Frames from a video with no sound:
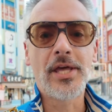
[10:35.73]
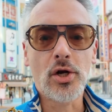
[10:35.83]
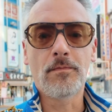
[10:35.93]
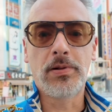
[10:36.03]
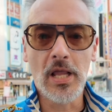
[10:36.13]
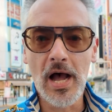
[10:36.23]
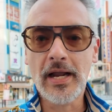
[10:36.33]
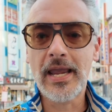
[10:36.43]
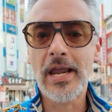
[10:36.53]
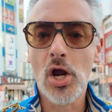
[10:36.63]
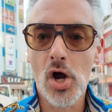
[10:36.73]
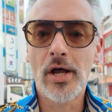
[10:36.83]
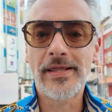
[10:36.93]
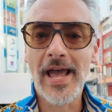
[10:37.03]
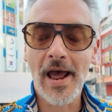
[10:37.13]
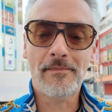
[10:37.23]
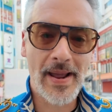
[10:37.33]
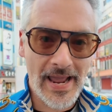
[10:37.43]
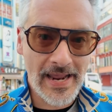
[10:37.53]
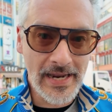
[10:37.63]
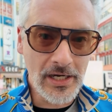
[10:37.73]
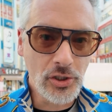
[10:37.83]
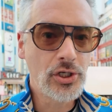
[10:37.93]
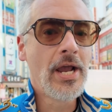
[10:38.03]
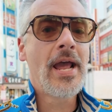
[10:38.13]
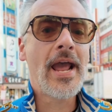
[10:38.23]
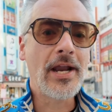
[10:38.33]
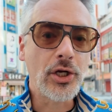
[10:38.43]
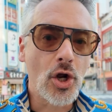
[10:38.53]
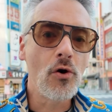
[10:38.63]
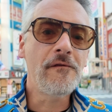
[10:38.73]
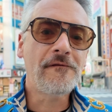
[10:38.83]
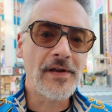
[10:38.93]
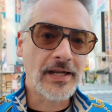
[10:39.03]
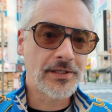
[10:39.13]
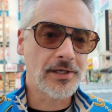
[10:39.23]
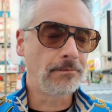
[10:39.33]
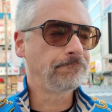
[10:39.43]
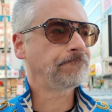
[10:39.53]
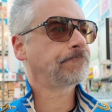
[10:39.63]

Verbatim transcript: that are blocking on that page and go fix them